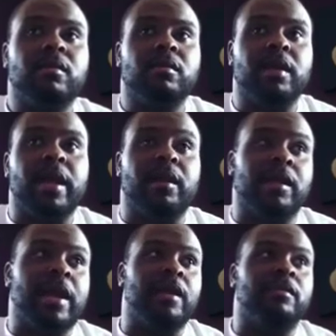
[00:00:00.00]
yeah,
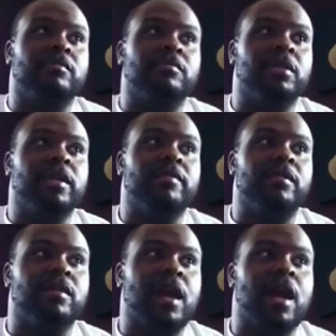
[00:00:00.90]
and believe
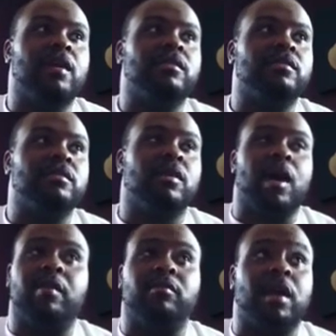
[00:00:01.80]
it or not,
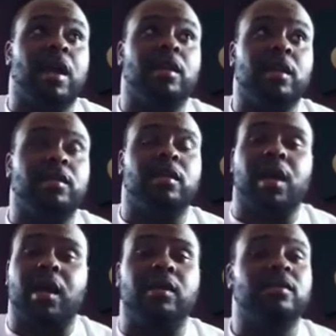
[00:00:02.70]
I collect a
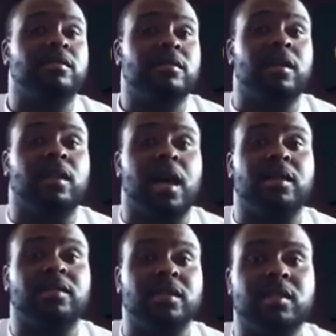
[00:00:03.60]
lot of
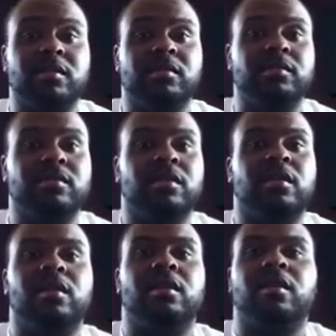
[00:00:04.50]
sneakers.
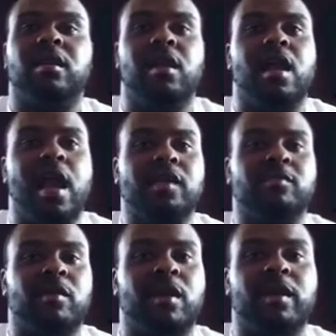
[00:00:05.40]
Ask
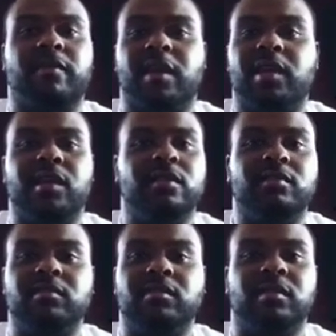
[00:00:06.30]
my wife, I get,
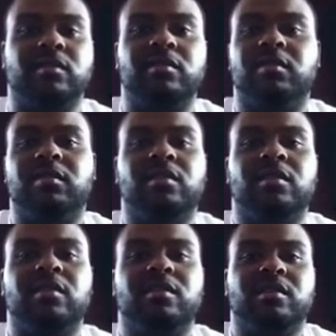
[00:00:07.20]

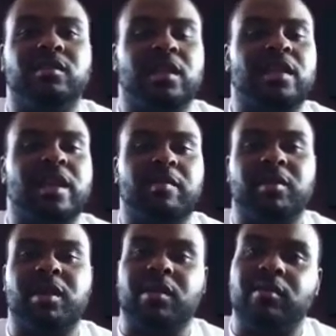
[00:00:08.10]
she's like, damn,
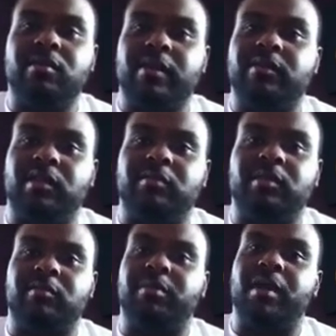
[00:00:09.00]
another, every time
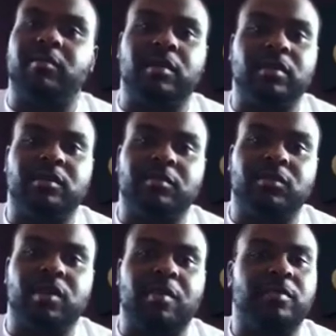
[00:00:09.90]
babe, look,
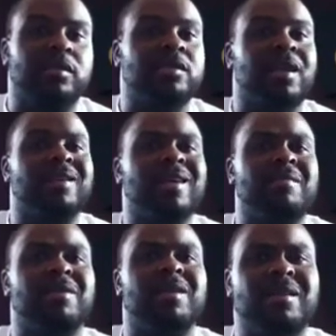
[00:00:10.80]
something's dropping. She's like,
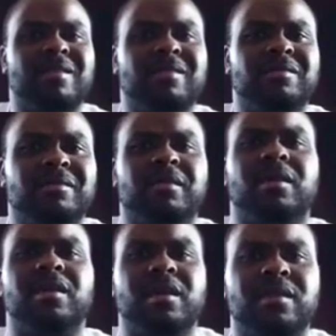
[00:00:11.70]
damn, another
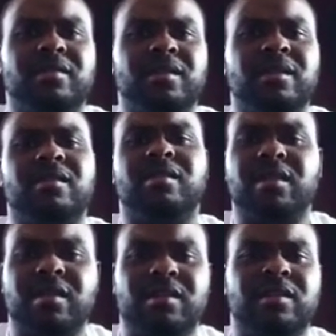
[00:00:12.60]
another sneaker,
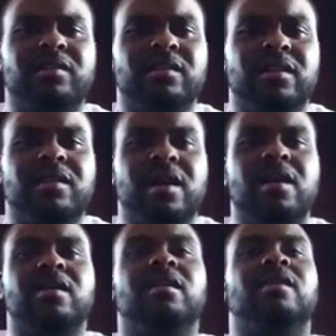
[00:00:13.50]
another this, another
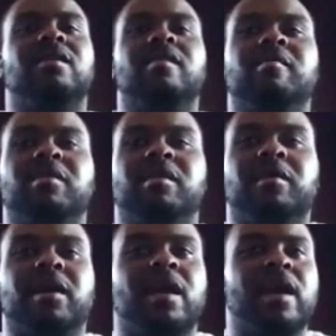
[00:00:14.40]
that. But I'm
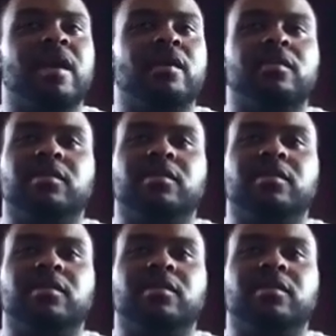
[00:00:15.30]
like, hey,